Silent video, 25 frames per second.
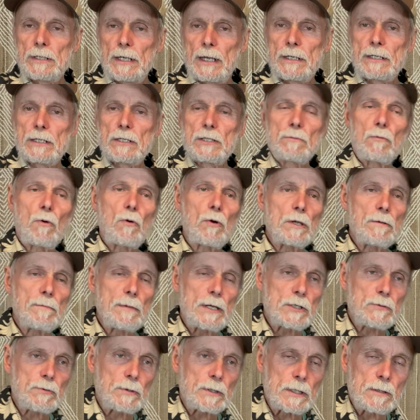The more you
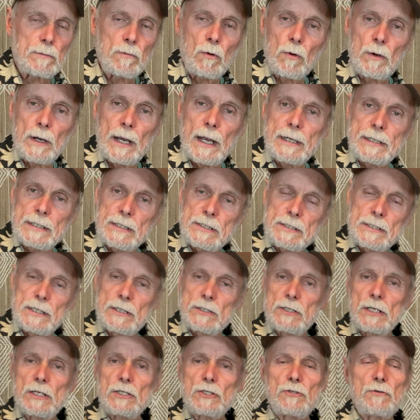mess with it, the more ideas you get.
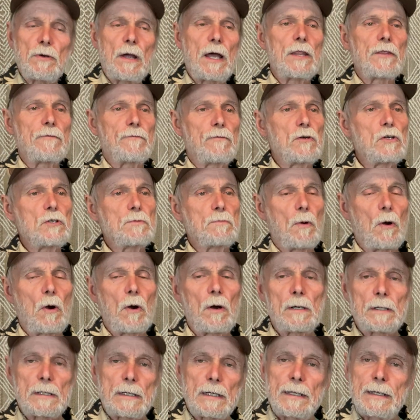So let's try the first
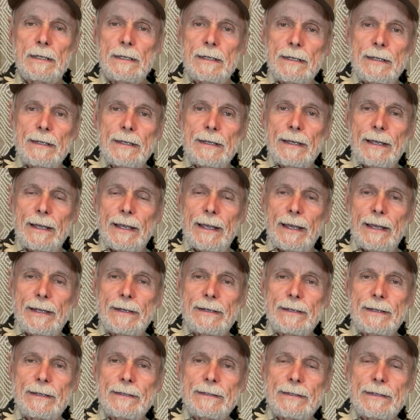part, and
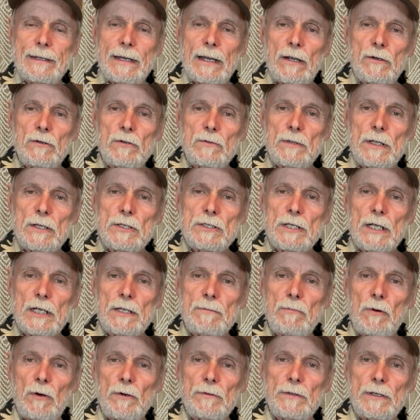then I'll do that
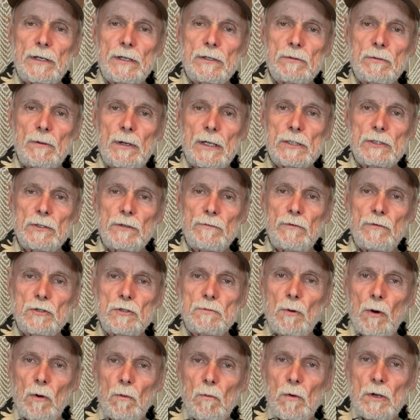second part there twice. So the
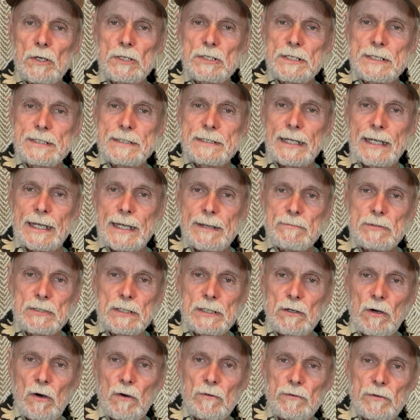part once this time.
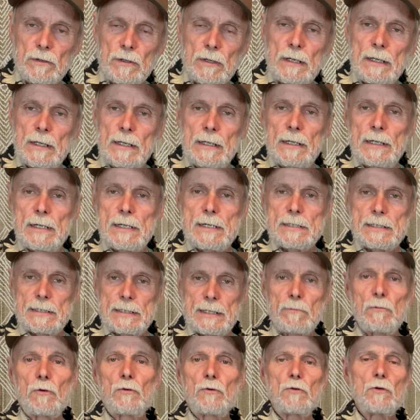Say Arthur said,
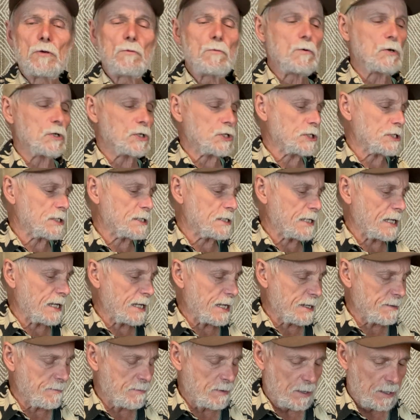I'm going to do it once this
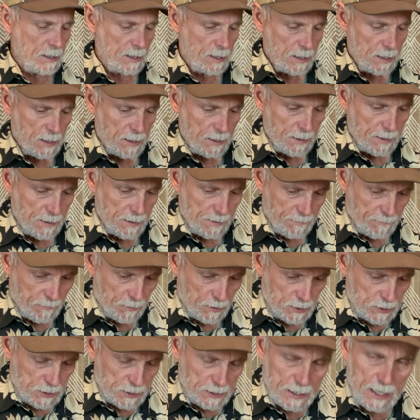time,
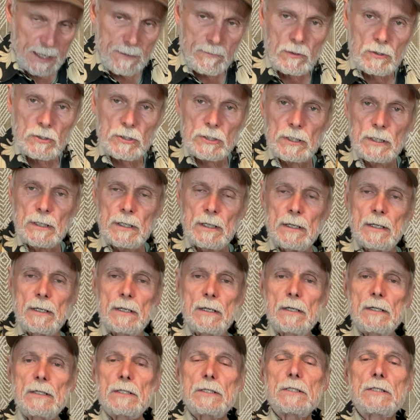friends and neighbors.
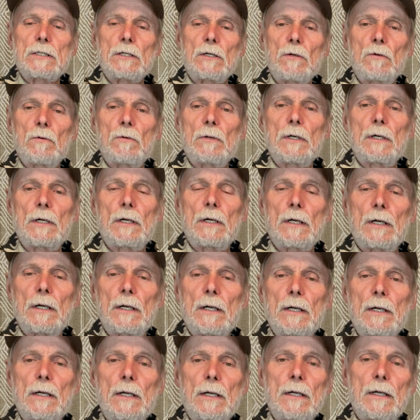So
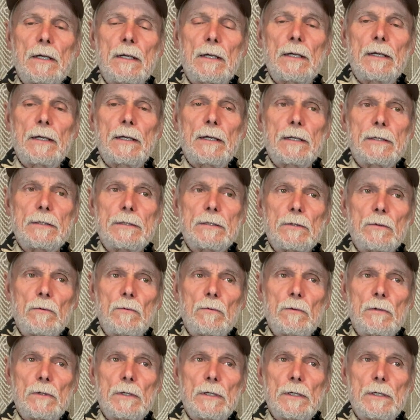
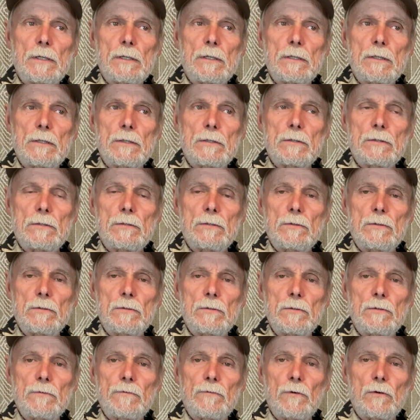1,
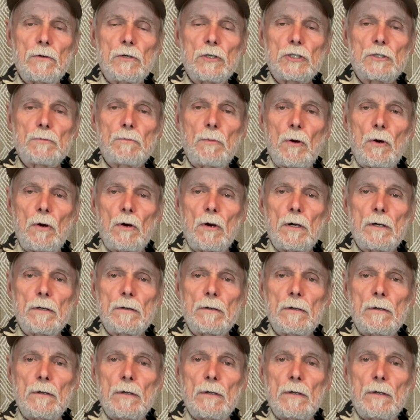2, first part.